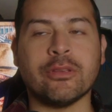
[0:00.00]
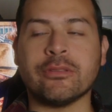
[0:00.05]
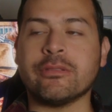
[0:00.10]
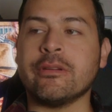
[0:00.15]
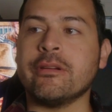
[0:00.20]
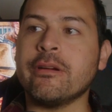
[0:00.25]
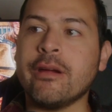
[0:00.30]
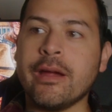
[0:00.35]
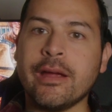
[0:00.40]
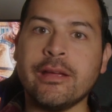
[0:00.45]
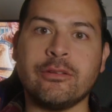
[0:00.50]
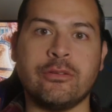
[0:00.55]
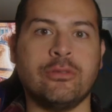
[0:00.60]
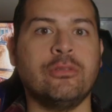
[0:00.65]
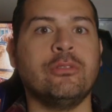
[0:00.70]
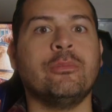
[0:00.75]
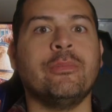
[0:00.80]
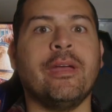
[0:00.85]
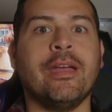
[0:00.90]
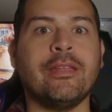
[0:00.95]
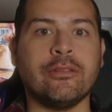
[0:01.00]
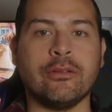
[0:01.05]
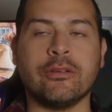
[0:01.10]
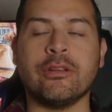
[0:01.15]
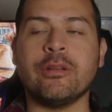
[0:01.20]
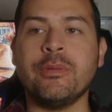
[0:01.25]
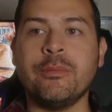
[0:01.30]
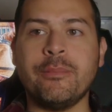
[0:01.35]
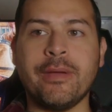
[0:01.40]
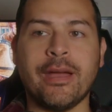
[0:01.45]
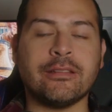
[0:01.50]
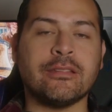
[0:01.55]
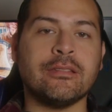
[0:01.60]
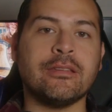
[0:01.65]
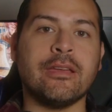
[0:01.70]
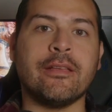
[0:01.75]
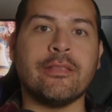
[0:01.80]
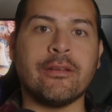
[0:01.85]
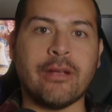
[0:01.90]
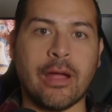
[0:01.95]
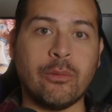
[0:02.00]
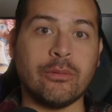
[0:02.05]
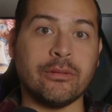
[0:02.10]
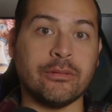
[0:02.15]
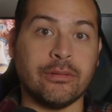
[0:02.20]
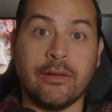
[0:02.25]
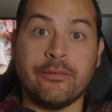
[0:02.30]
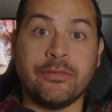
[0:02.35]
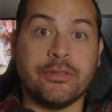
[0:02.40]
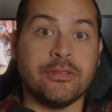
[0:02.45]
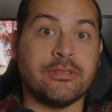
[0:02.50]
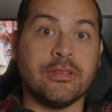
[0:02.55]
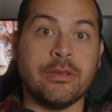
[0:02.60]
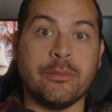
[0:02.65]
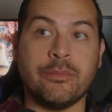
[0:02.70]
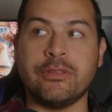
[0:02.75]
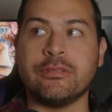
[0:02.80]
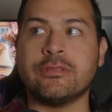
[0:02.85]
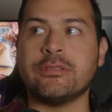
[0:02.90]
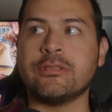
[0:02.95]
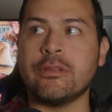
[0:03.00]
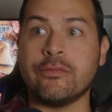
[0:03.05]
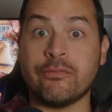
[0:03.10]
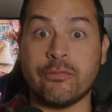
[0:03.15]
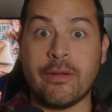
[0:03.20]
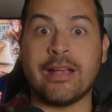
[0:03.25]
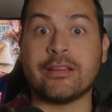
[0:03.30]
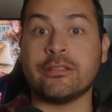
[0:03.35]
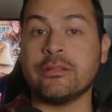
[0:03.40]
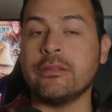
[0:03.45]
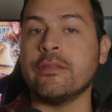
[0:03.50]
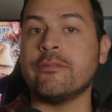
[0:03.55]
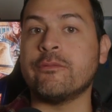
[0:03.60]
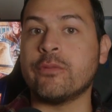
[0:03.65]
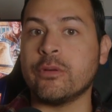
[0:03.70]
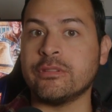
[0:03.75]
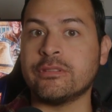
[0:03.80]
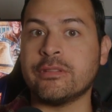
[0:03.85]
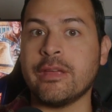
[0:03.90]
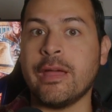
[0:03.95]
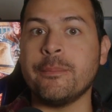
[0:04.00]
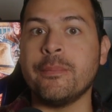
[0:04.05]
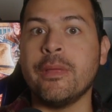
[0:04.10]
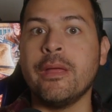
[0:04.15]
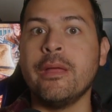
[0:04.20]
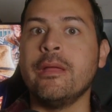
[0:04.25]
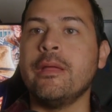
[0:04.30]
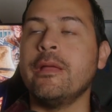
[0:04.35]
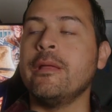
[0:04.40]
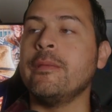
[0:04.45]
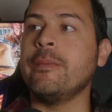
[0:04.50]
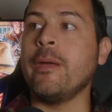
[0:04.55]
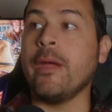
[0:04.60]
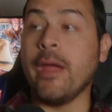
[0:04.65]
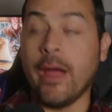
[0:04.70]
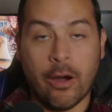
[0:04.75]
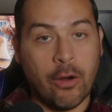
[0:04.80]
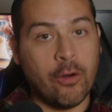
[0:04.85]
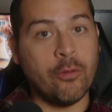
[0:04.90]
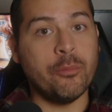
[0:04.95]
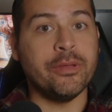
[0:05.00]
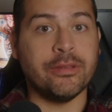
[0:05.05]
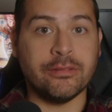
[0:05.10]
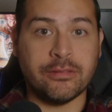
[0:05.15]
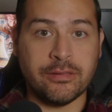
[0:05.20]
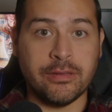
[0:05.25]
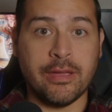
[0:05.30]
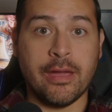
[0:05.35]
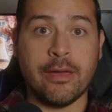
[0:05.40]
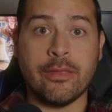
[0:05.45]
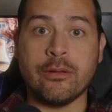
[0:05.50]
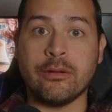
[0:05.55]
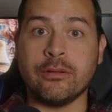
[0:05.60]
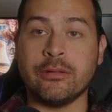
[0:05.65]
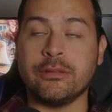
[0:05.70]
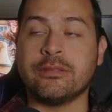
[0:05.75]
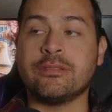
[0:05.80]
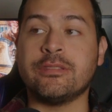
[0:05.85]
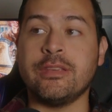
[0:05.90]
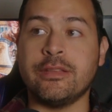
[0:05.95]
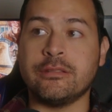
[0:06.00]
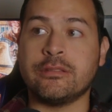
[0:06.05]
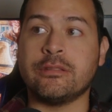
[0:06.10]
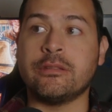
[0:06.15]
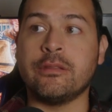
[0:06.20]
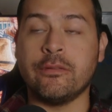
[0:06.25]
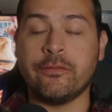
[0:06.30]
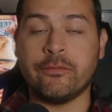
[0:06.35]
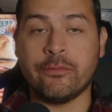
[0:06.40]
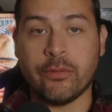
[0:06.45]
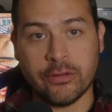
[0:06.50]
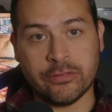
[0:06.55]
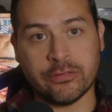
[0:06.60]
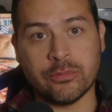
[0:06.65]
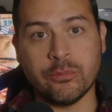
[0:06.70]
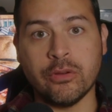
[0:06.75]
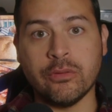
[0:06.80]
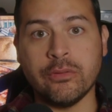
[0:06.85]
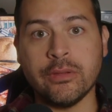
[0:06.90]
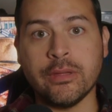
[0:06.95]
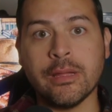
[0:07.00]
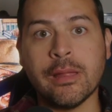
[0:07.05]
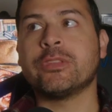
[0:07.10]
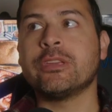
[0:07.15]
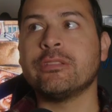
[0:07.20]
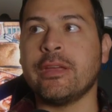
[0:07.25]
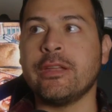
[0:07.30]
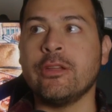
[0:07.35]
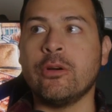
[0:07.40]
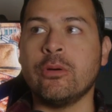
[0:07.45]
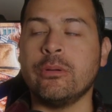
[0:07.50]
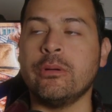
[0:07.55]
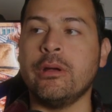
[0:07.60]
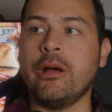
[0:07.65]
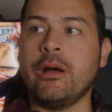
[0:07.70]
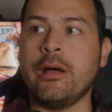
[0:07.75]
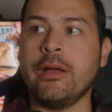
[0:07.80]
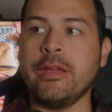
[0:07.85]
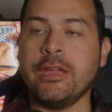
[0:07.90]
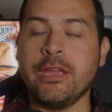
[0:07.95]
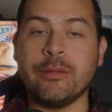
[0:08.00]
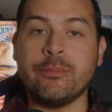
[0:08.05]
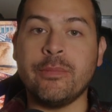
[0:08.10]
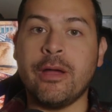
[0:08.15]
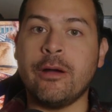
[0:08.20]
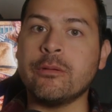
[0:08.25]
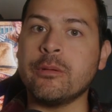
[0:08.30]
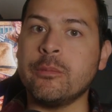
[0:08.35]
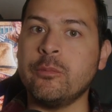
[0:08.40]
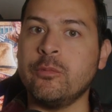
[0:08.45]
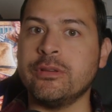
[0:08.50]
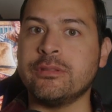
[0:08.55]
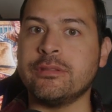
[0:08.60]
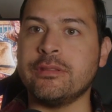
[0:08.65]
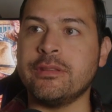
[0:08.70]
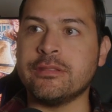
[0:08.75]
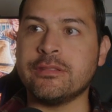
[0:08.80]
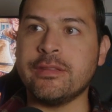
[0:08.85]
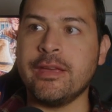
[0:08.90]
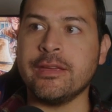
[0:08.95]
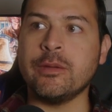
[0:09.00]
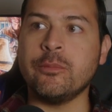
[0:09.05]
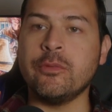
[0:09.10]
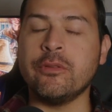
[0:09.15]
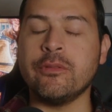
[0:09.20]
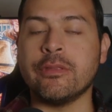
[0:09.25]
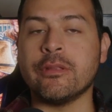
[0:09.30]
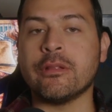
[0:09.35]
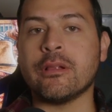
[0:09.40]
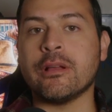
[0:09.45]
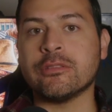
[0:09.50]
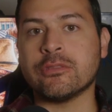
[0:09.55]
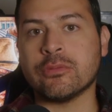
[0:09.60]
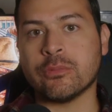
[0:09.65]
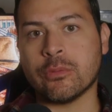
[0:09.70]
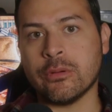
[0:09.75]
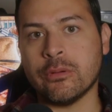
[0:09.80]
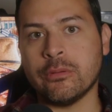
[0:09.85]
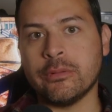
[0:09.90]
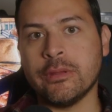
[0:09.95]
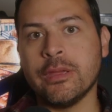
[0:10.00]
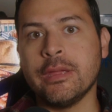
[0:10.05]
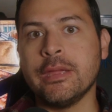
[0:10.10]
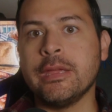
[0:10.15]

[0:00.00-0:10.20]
I was like, all right, cool, man. They're going to be back together. I would love to see them. This is actually the first time they all been together since the first movie, because I know Ian Malcolm was in the second movie, The Lost World.